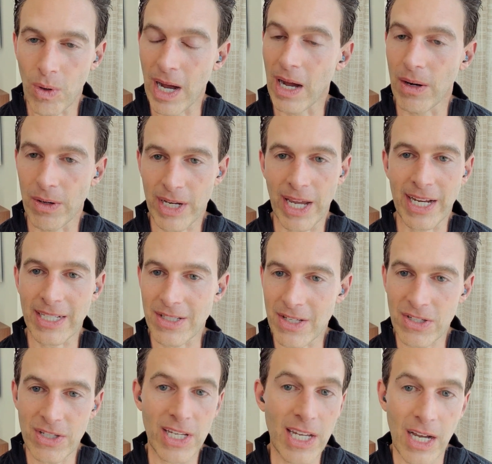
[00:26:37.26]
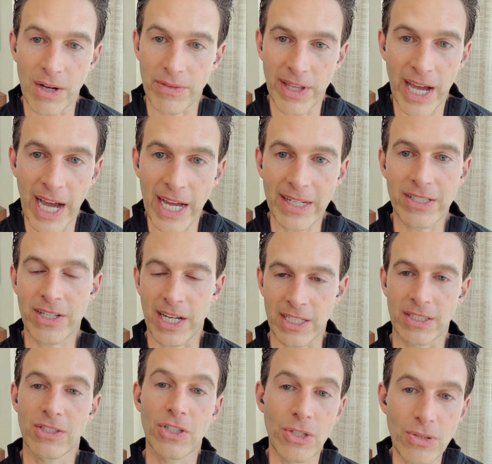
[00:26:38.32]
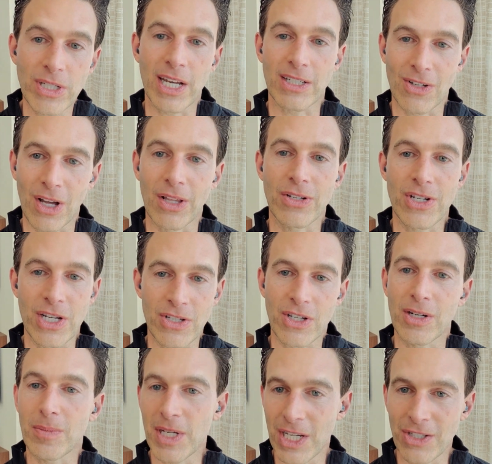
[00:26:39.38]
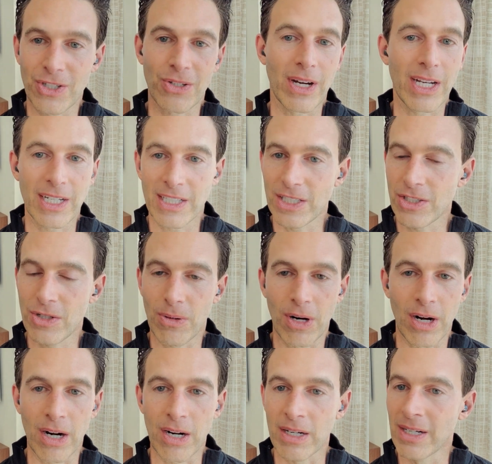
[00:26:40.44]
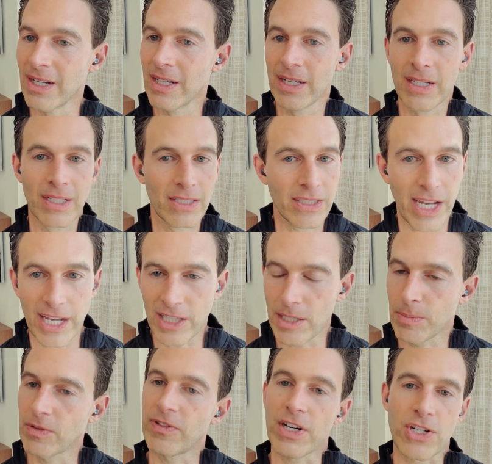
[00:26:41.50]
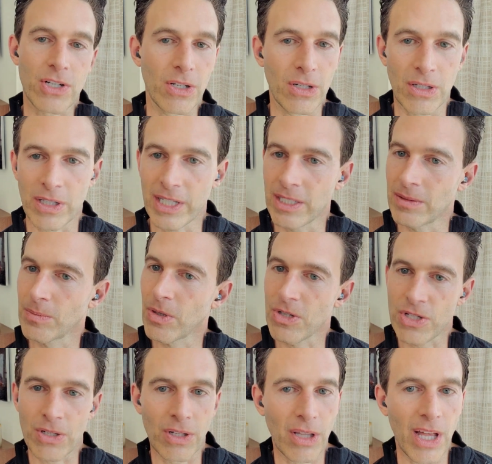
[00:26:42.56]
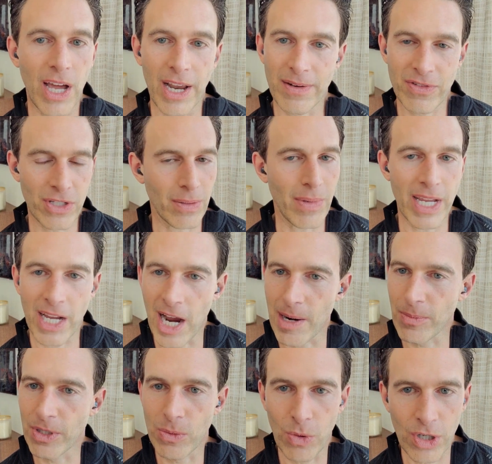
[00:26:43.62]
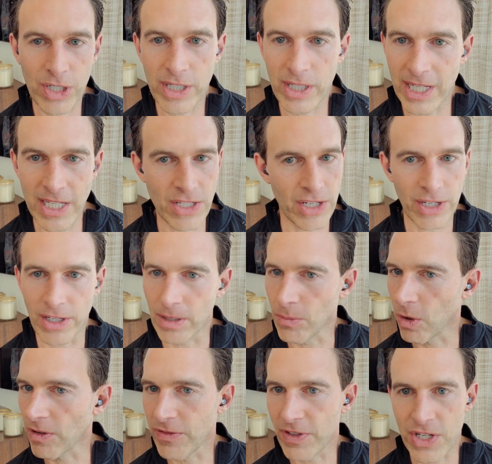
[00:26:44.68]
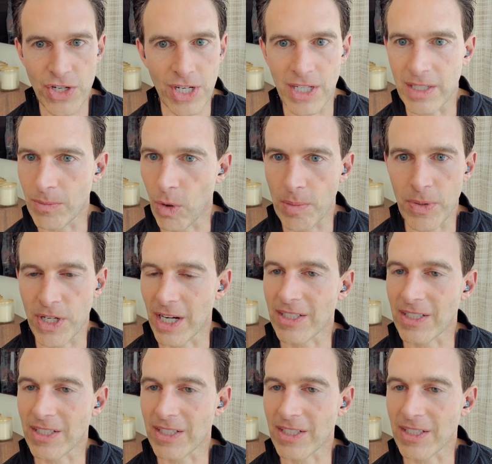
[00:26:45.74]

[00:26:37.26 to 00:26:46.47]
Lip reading: wow, okay, I can see how that new technology is going to be integrated into our daily professional and personal lives to make hybrid work easier, more efficient, more